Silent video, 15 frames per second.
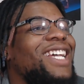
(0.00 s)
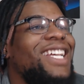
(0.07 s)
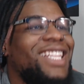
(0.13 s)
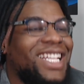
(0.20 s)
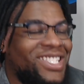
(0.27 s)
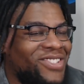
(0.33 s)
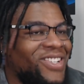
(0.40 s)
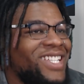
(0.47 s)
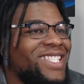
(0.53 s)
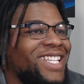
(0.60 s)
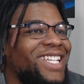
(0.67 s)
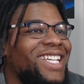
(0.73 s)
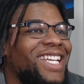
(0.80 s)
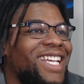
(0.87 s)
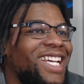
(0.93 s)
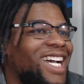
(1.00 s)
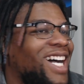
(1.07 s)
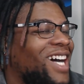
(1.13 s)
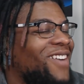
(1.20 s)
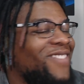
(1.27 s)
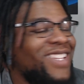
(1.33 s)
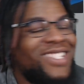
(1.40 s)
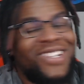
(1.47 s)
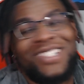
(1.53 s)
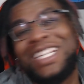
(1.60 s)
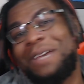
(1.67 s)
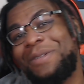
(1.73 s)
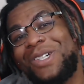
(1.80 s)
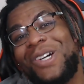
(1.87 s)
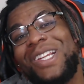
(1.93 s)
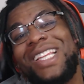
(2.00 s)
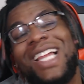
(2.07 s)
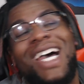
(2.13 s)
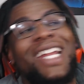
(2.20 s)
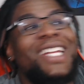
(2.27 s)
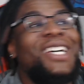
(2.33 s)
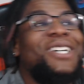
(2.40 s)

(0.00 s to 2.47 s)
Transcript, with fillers: That's crazy. This archetype is already lining